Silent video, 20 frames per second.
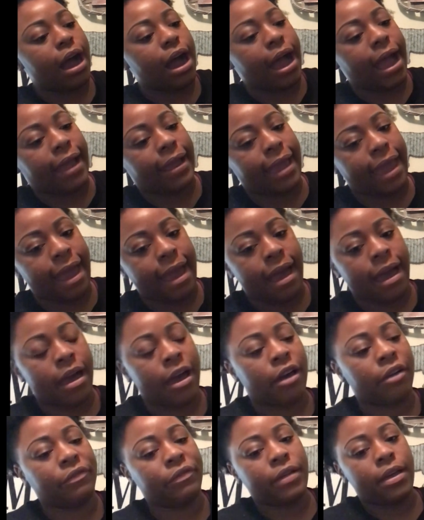I
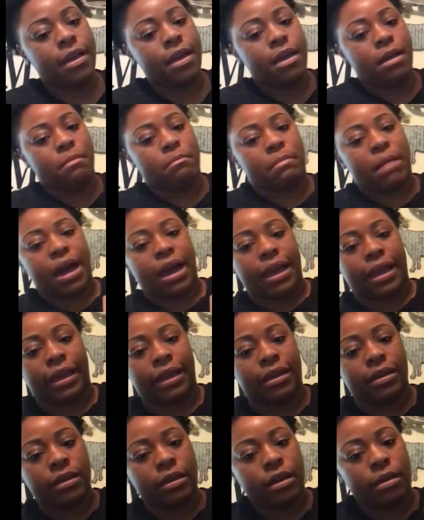have
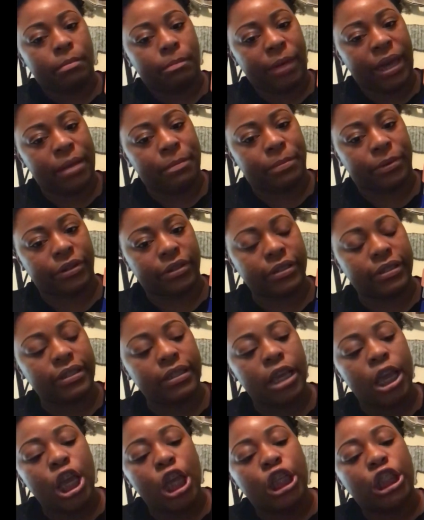my
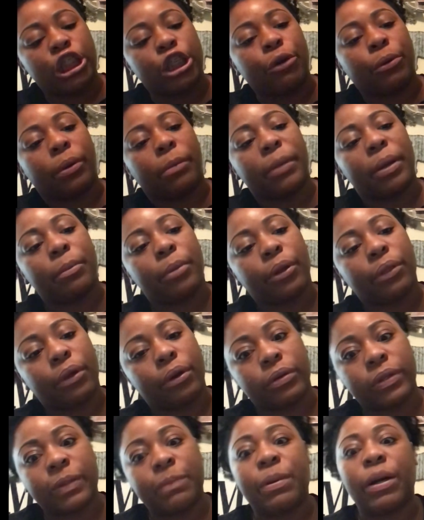papers. So remember
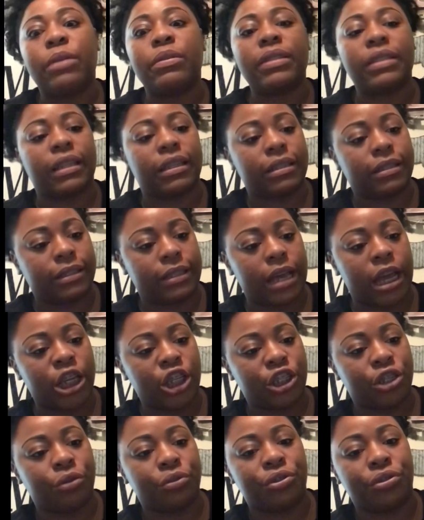those Post-its I
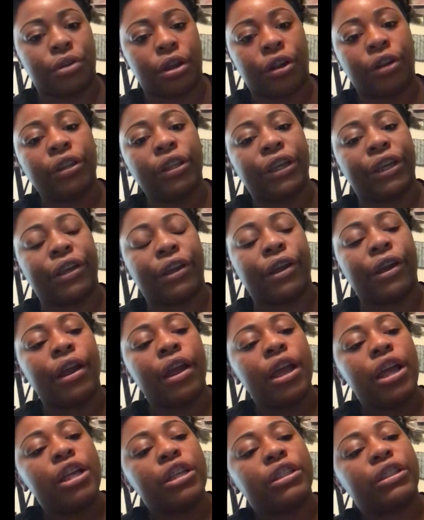showed you earlier?
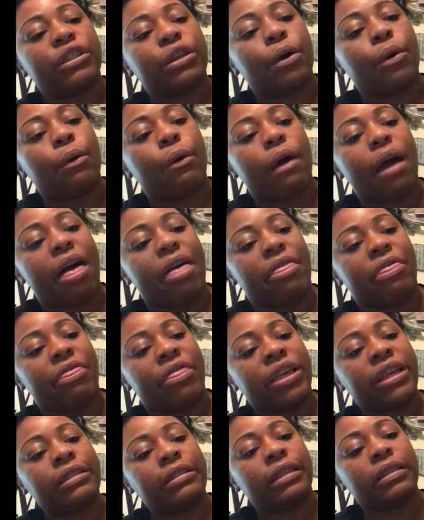So
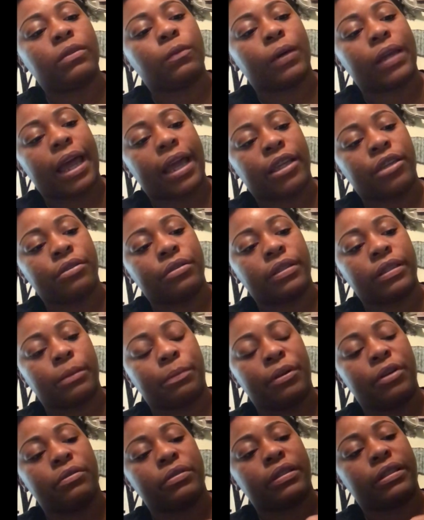this is what I use
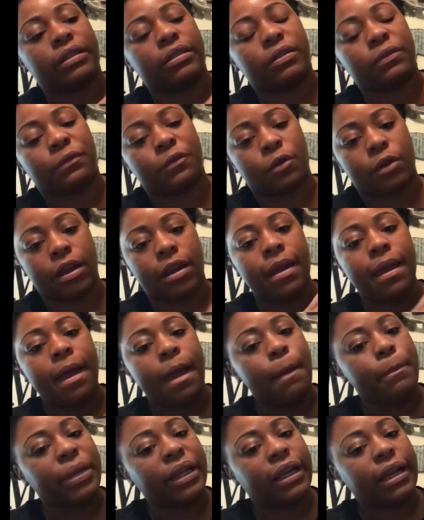the Post-its for,
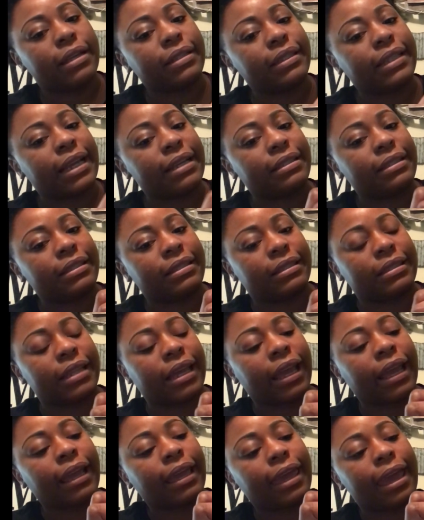because they
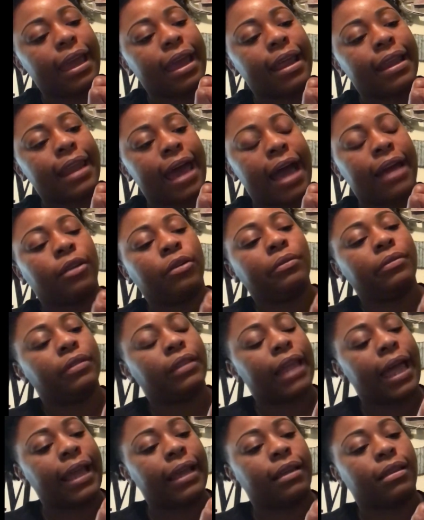stick, and I
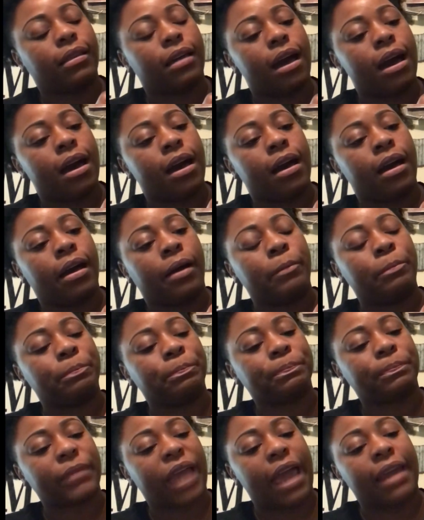don't like,
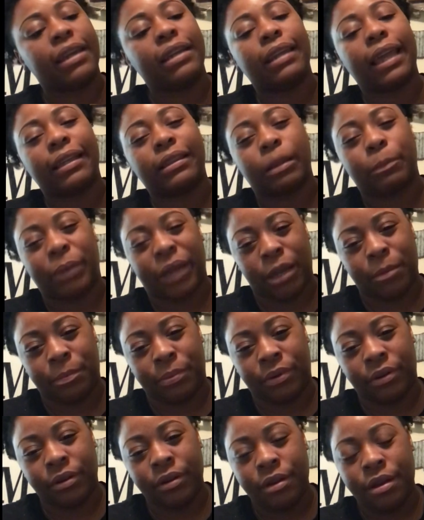I didn't like the
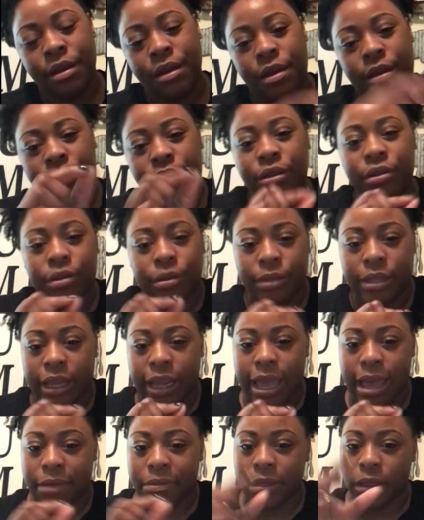paper. You know,
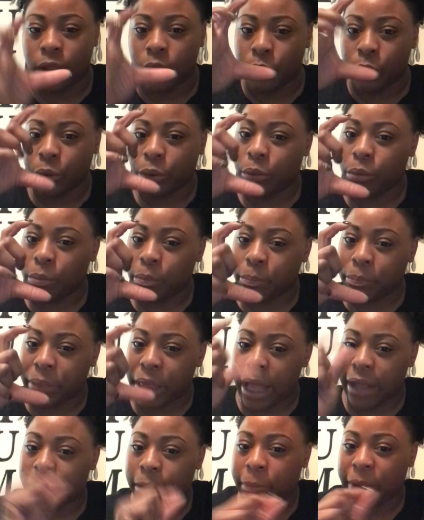they have the little
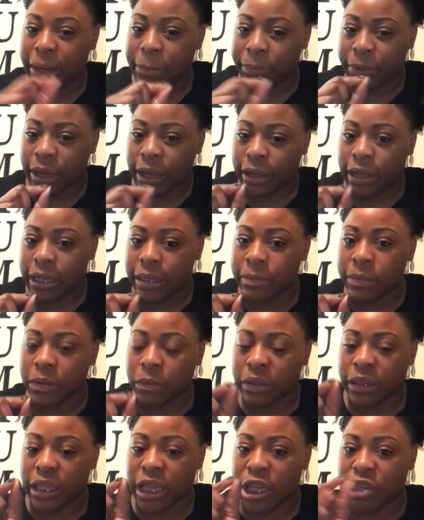block of paper that comes
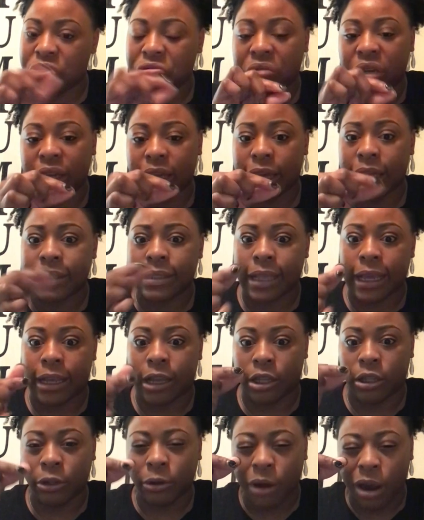with it, and you can, it's
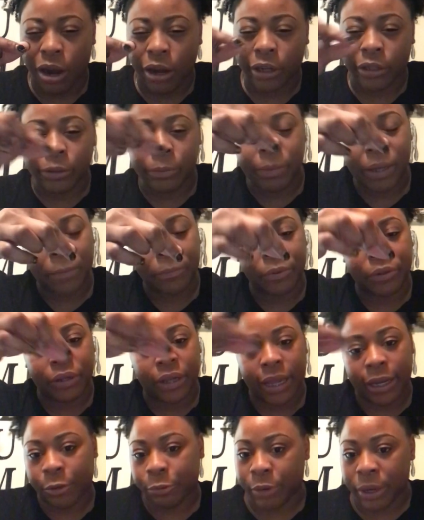like a little hard little paper, you
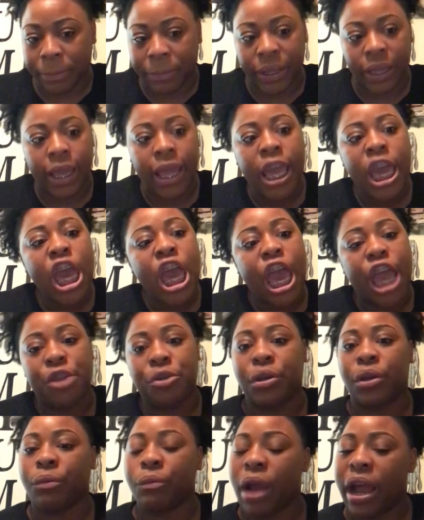can kind of rip it, and
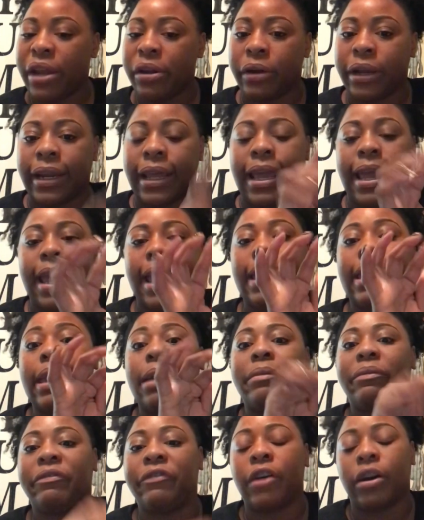you can write on it. It
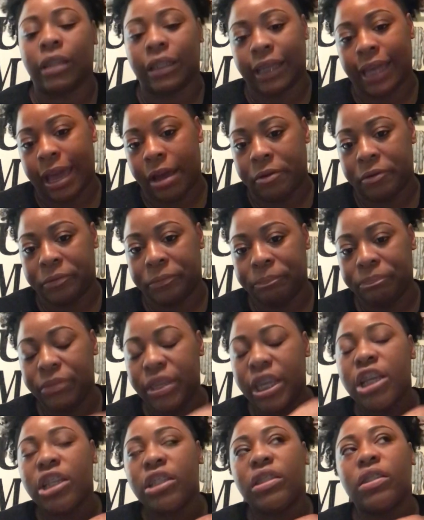kept falling out.
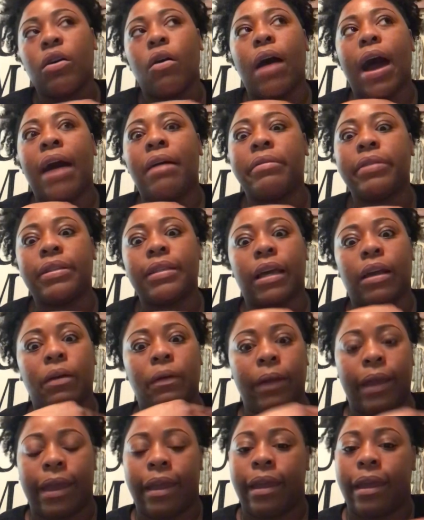So I was like,
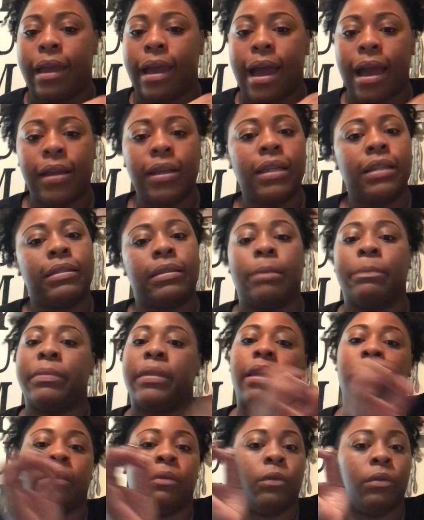okay, I need
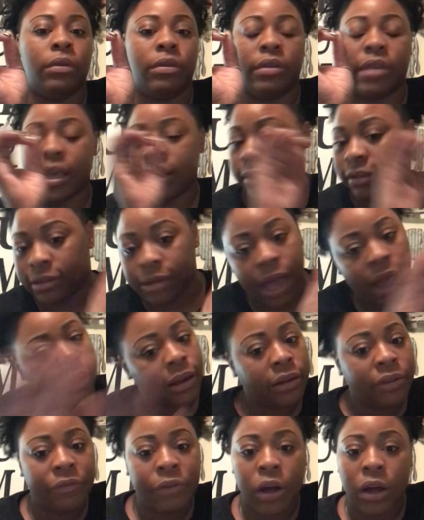something that's not
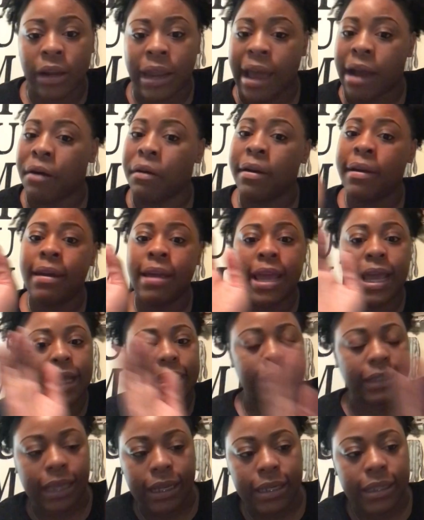gonna fall out,
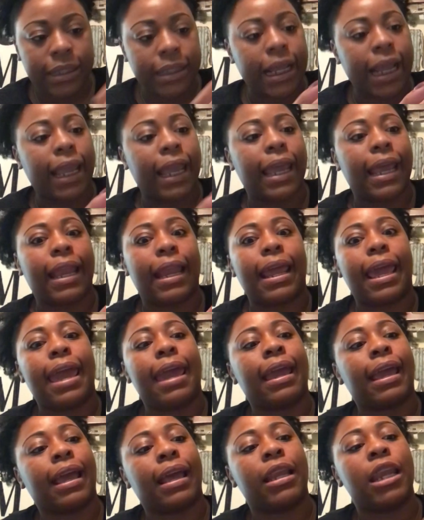it's gonna stay in,
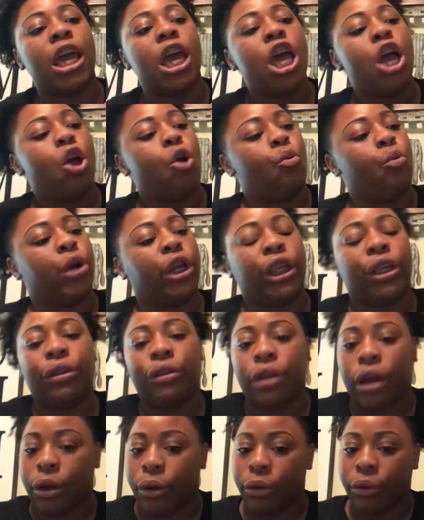and what do
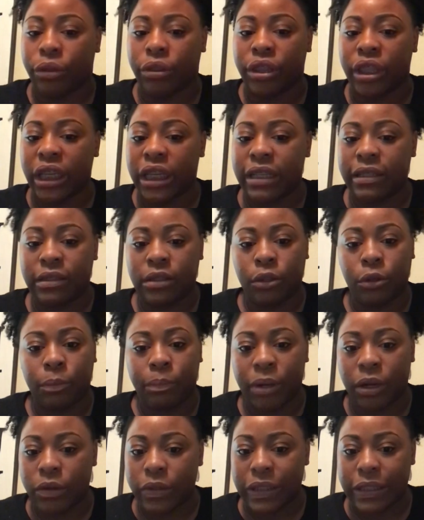you know, these little
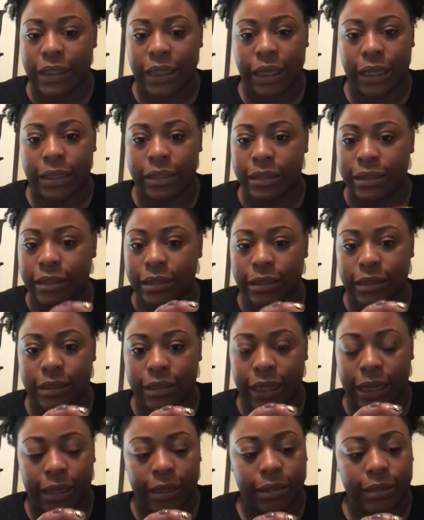Post-it
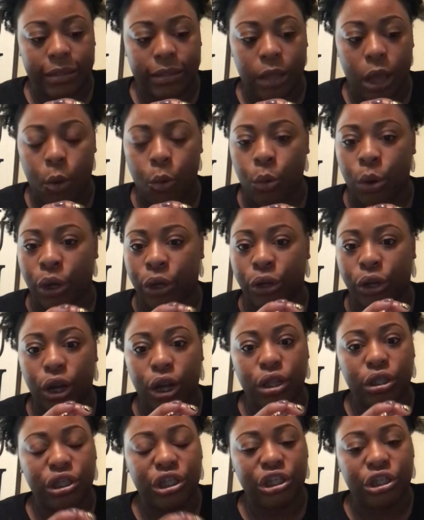sticks
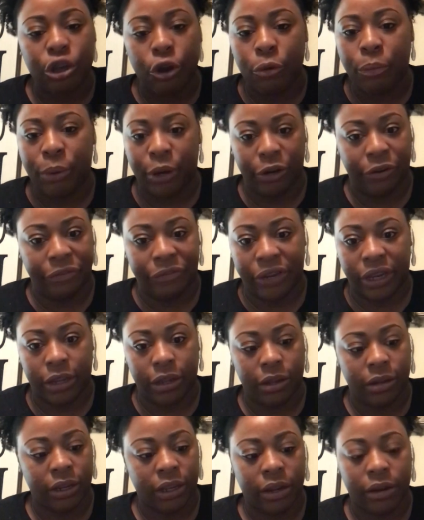work so
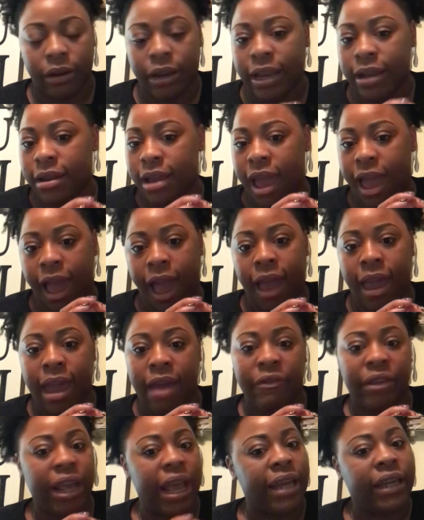perfect on here. I
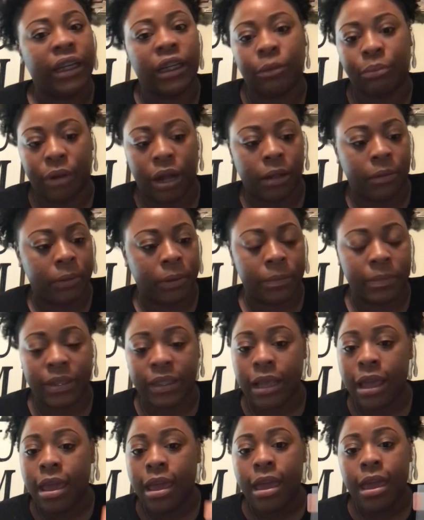haven't had any
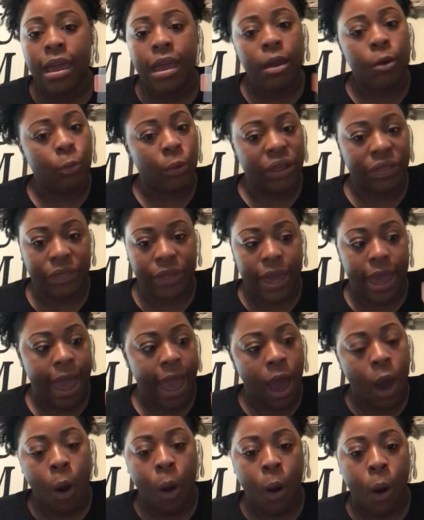problems with it
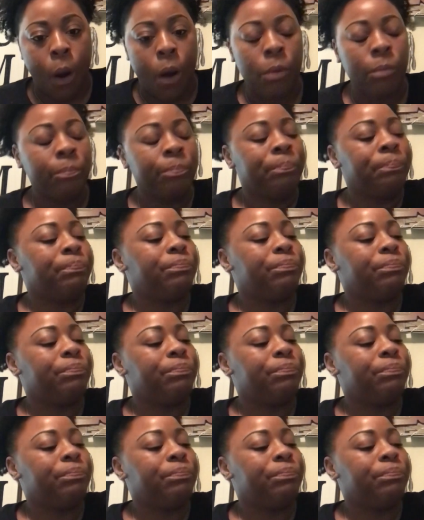at all.